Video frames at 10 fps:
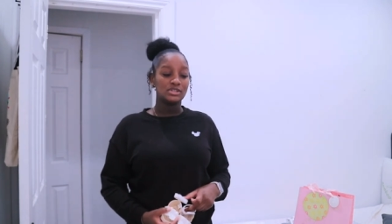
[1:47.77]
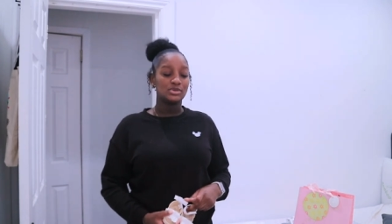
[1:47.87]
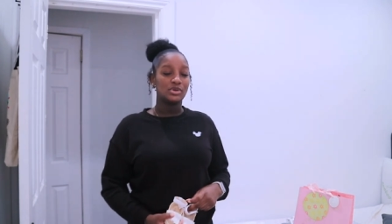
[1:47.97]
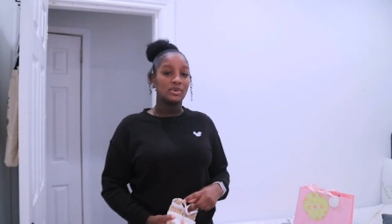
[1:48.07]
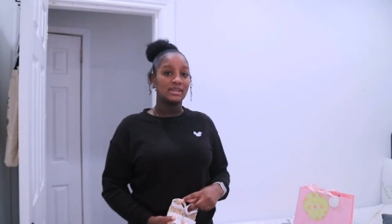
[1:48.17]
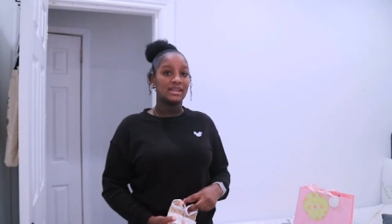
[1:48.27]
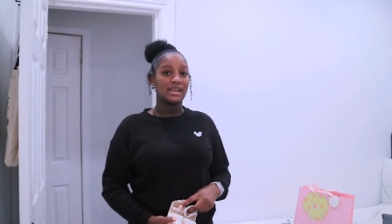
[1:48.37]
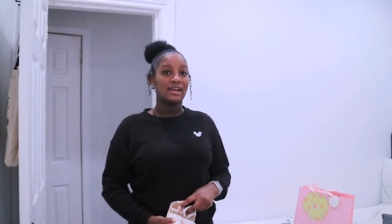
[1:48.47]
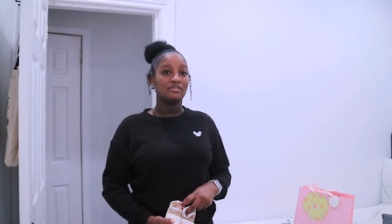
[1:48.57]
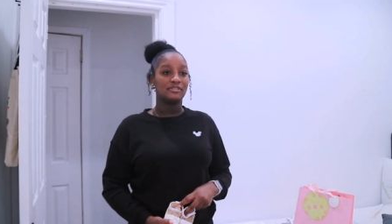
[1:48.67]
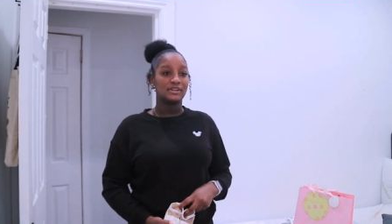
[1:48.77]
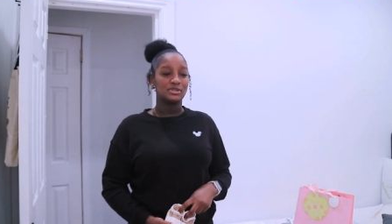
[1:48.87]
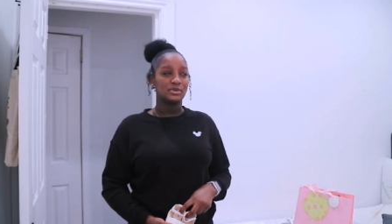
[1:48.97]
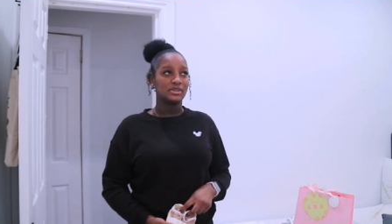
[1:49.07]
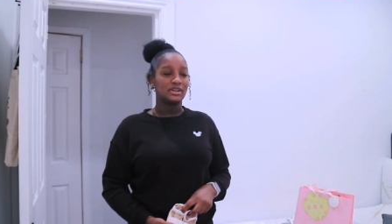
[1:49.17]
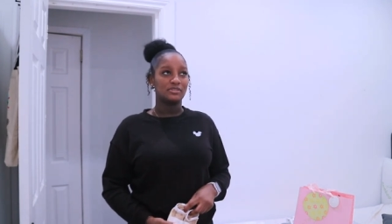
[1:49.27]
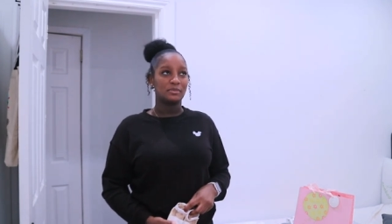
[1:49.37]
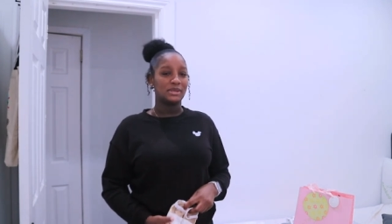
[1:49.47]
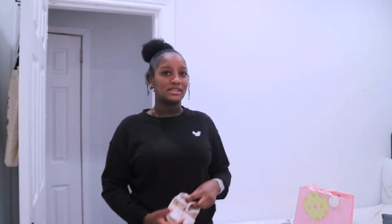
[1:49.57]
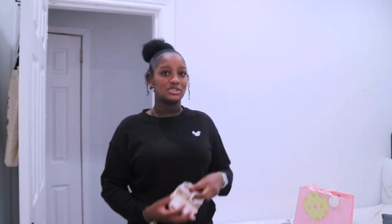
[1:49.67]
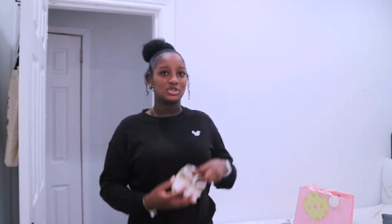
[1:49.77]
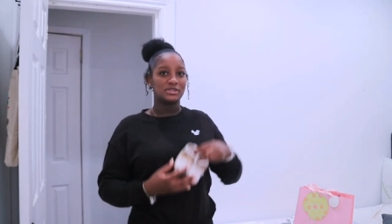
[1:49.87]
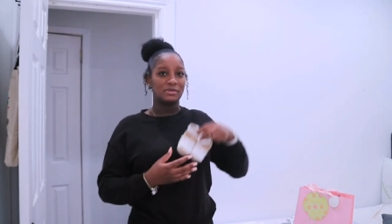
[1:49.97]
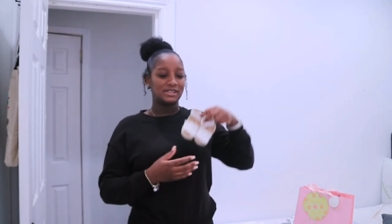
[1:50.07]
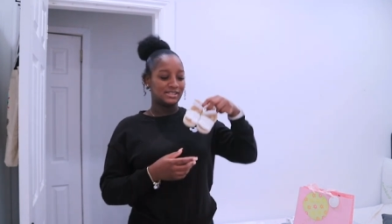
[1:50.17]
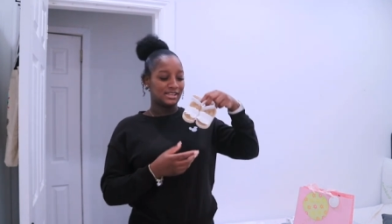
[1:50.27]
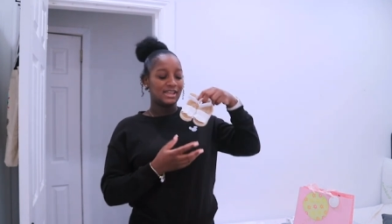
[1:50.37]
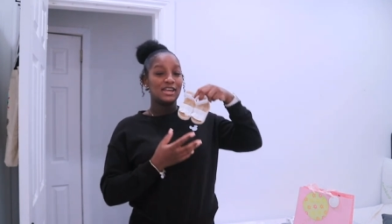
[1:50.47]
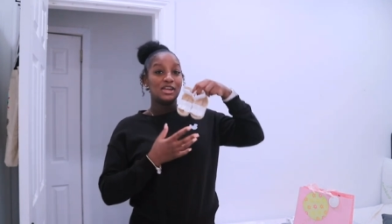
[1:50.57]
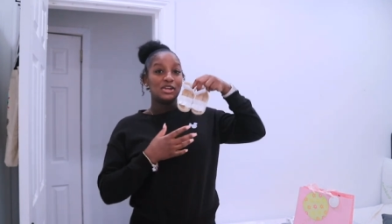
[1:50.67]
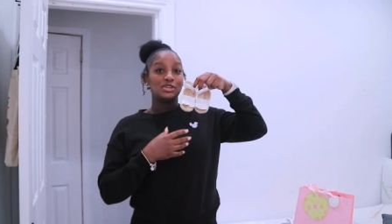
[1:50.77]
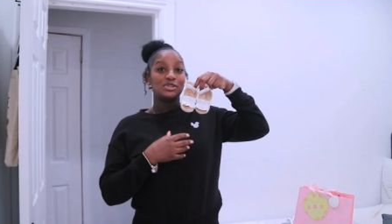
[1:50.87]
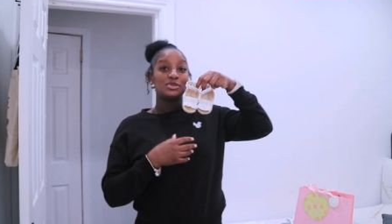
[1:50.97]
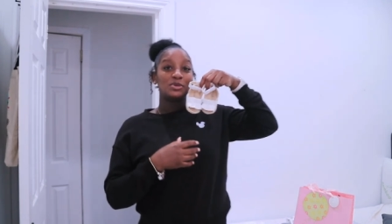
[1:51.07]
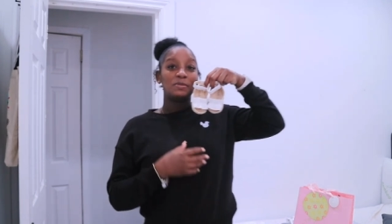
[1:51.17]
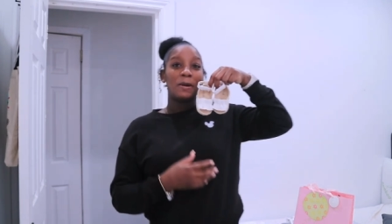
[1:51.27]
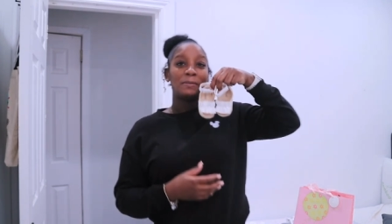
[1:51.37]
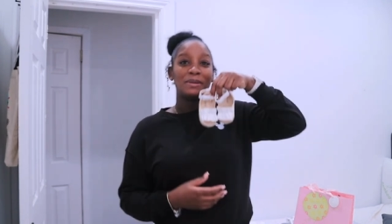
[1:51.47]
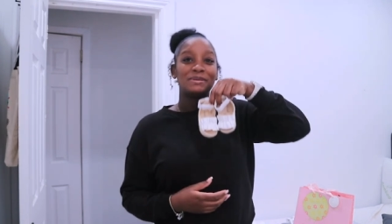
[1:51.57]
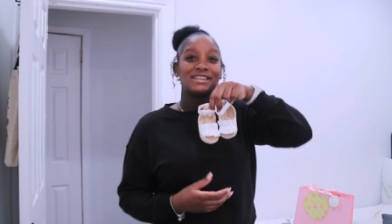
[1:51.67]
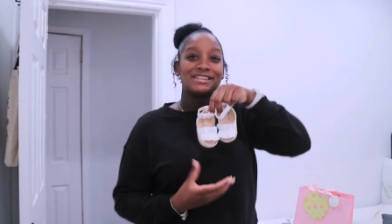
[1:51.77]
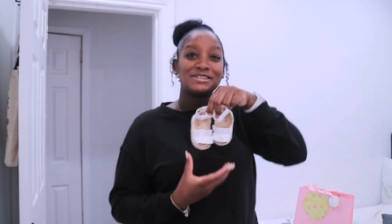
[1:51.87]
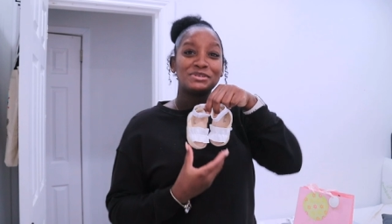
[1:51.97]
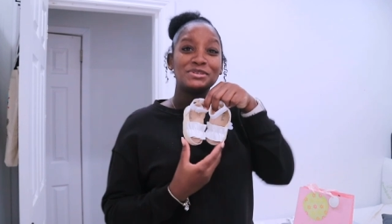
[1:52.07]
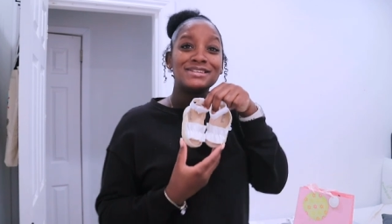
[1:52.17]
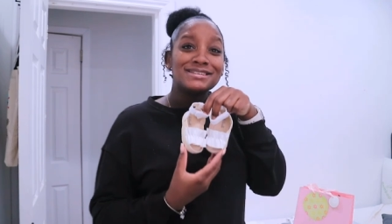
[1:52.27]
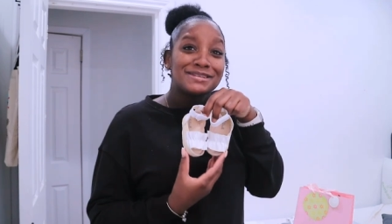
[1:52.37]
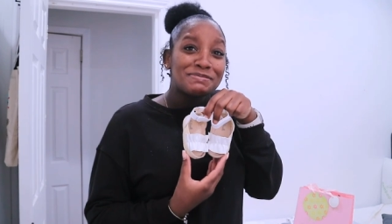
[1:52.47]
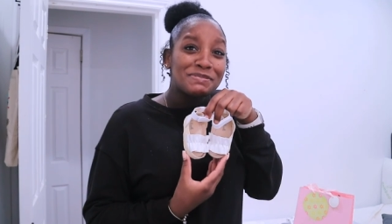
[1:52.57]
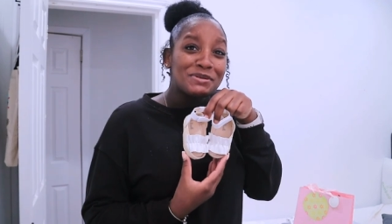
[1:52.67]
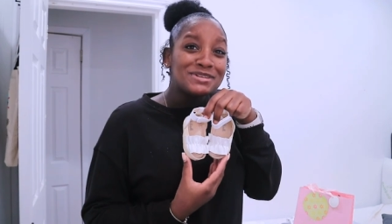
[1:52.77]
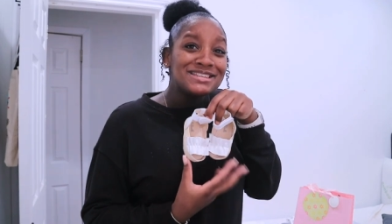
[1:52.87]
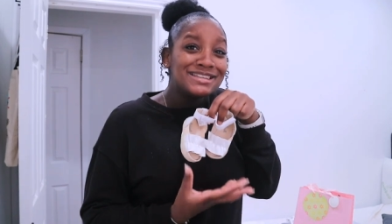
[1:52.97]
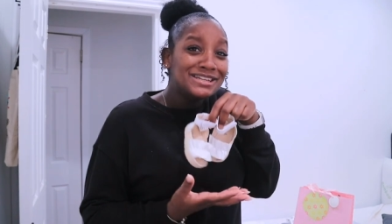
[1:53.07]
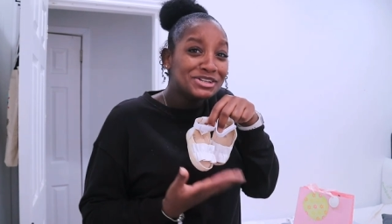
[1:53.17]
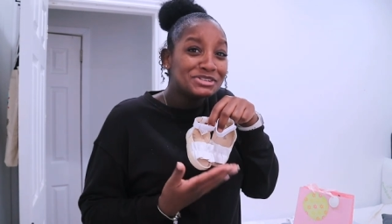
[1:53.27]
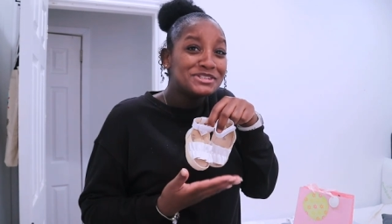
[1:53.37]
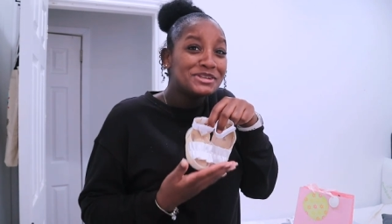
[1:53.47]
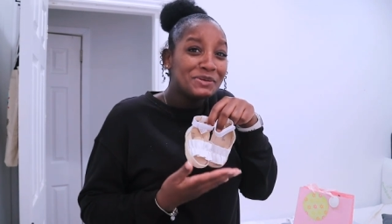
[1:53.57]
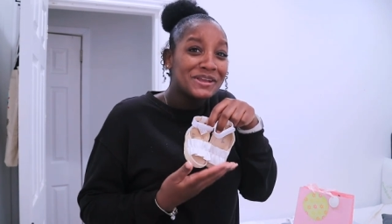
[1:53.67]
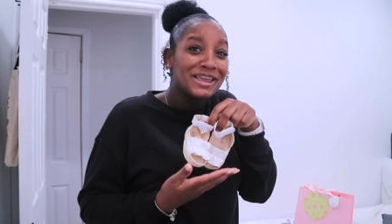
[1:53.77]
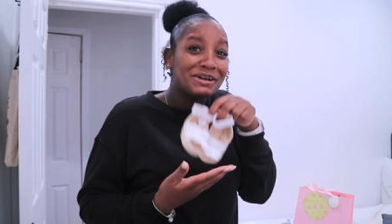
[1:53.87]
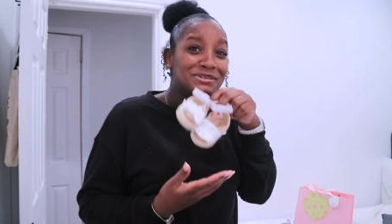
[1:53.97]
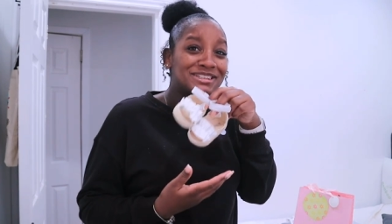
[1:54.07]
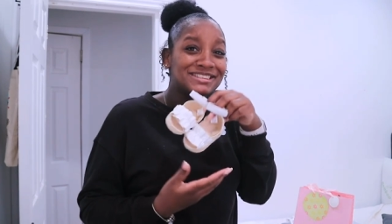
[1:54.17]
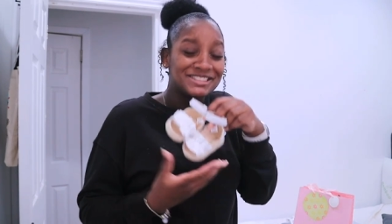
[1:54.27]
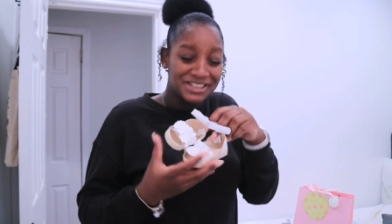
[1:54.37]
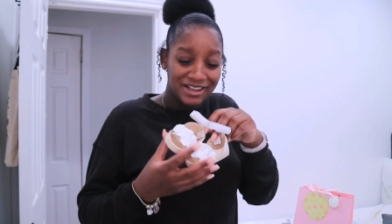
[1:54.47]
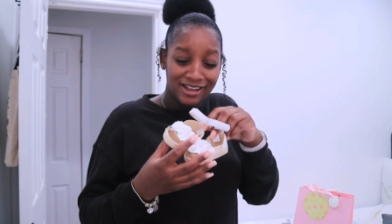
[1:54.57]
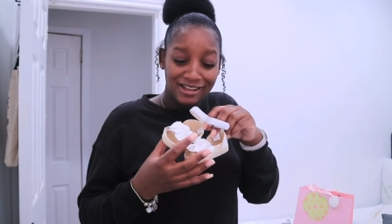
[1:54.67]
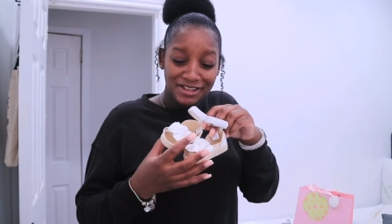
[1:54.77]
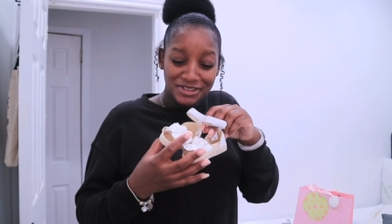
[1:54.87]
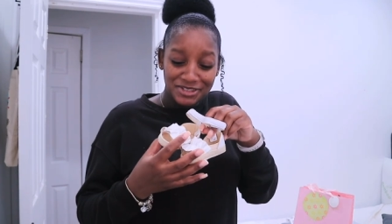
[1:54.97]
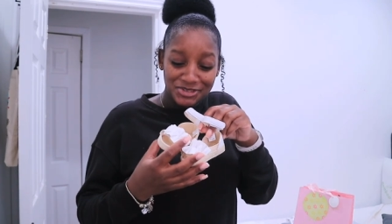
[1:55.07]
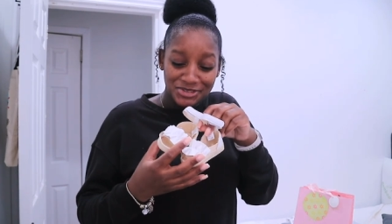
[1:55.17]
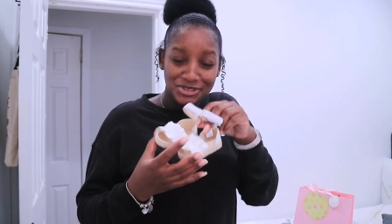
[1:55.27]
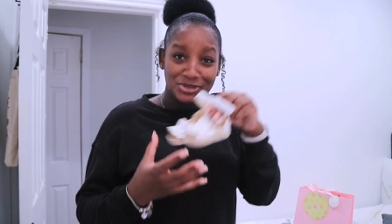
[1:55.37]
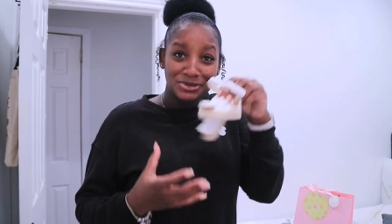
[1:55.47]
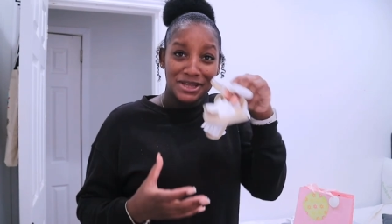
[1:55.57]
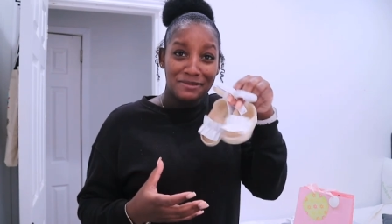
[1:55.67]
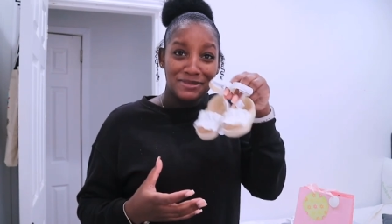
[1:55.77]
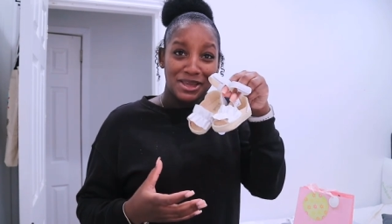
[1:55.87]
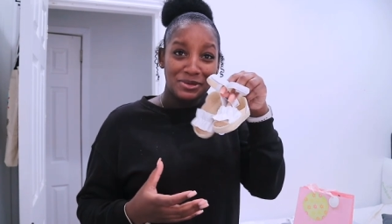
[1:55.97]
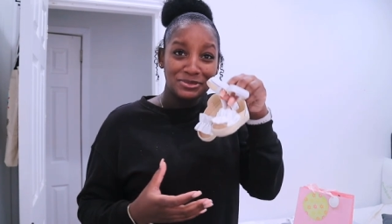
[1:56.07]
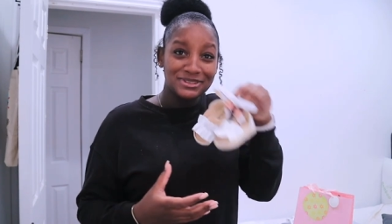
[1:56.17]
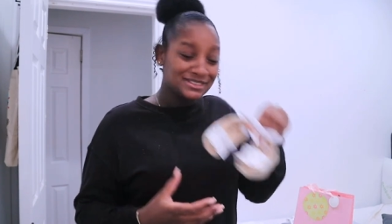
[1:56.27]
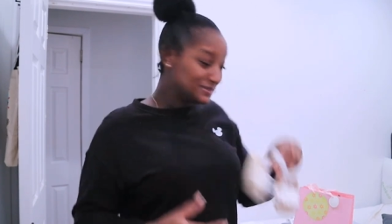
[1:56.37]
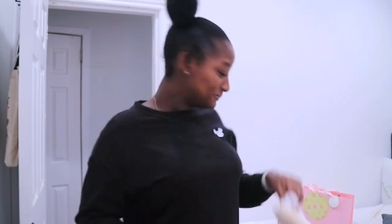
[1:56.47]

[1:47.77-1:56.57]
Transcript: So knowing that I have friends who are there for me is just amazing. So Jody bought baby these little slippers. These are so cute. These are so damn cute.